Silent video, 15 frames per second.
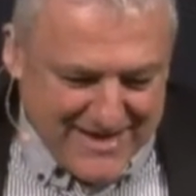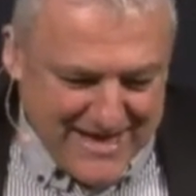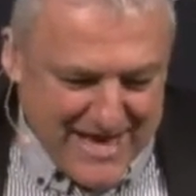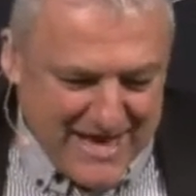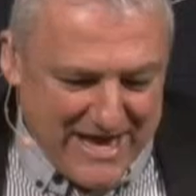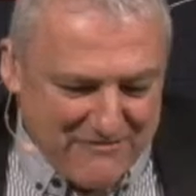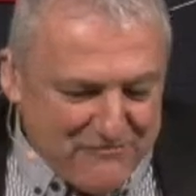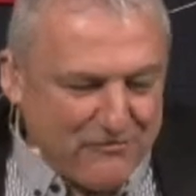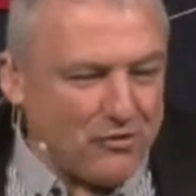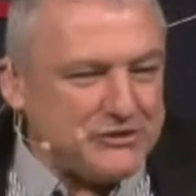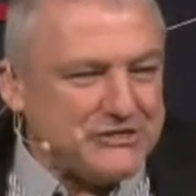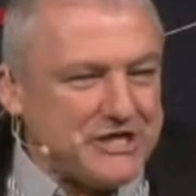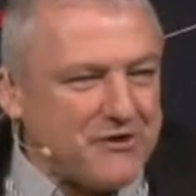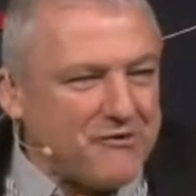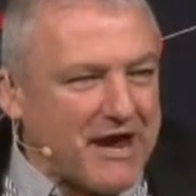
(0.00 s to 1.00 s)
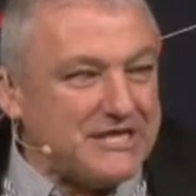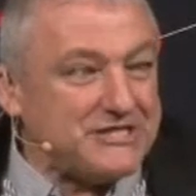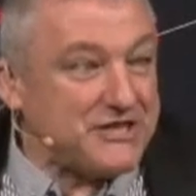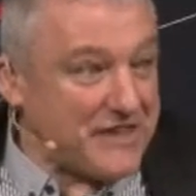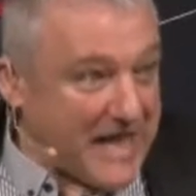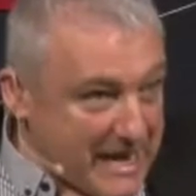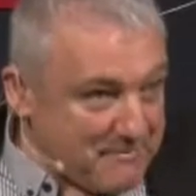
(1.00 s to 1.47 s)
Uh, in four
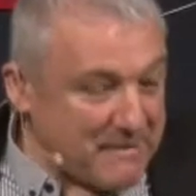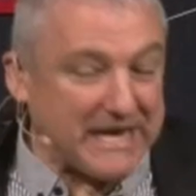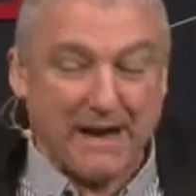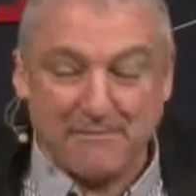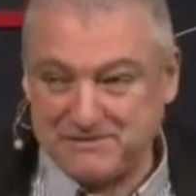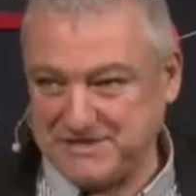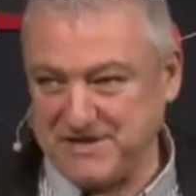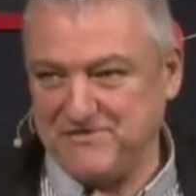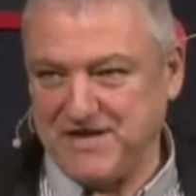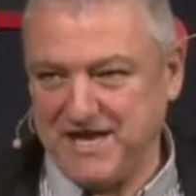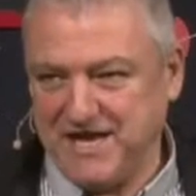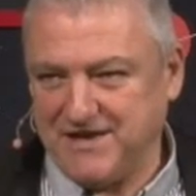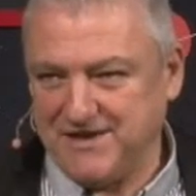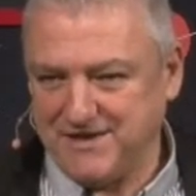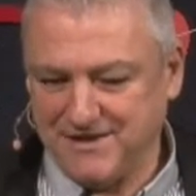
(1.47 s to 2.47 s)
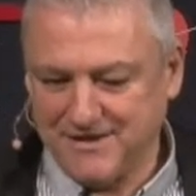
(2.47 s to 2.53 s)
generations, they'd become 70.